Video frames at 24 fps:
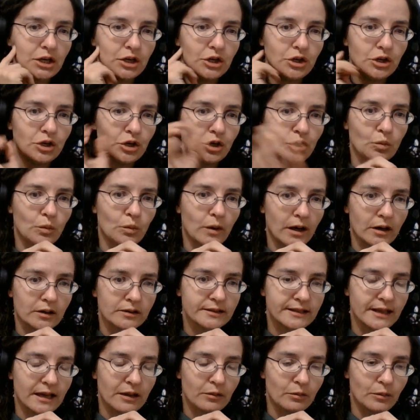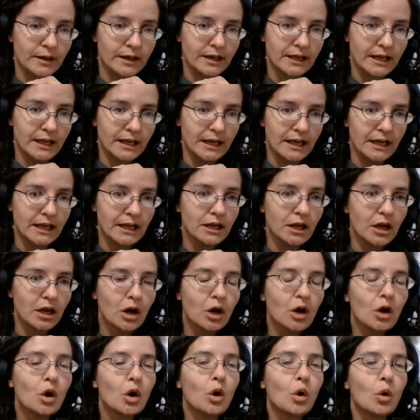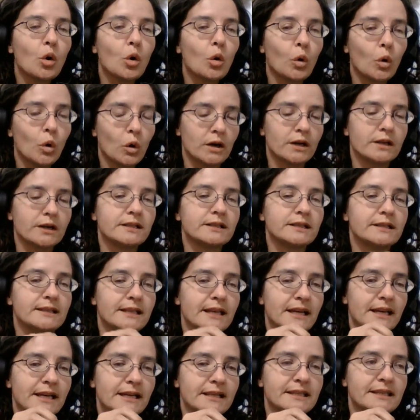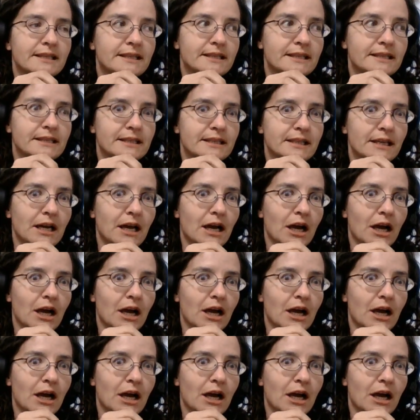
new wells that we need, or is this